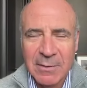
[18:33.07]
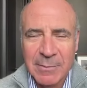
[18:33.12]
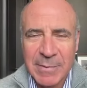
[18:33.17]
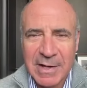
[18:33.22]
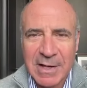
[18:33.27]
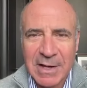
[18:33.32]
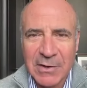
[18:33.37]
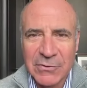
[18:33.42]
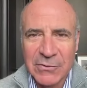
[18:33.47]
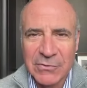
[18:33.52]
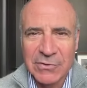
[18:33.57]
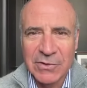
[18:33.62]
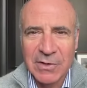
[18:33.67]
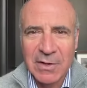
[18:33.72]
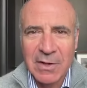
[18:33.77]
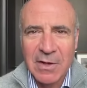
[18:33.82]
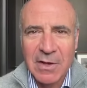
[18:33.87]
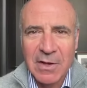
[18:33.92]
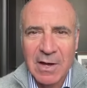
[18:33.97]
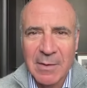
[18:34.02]
because
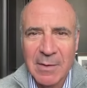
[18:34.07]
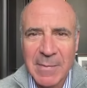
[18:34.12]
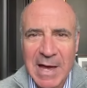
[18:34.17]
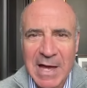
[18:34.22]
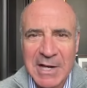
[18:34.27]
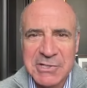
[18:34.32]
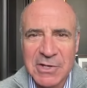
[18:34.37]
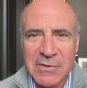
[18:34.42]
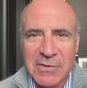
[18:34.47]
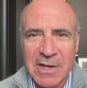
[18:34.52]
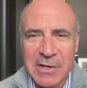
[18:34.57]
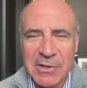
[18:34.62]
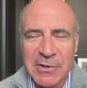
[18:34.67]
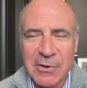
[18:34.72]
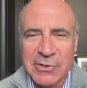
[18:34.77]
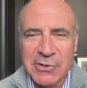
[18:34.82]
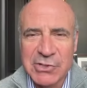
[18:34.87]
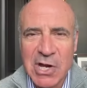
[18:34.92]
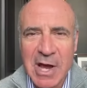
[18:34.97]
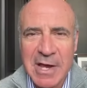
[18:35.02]
imagine that
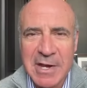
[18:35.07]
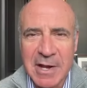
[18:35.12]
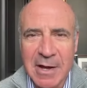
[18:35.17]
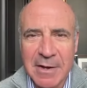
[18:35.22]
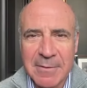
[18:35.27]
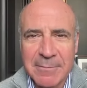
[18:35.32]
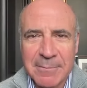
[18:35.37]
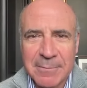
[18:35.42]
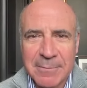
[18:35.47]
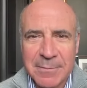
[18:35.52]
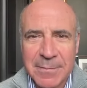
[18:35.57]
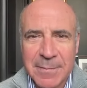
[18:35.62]
you're China,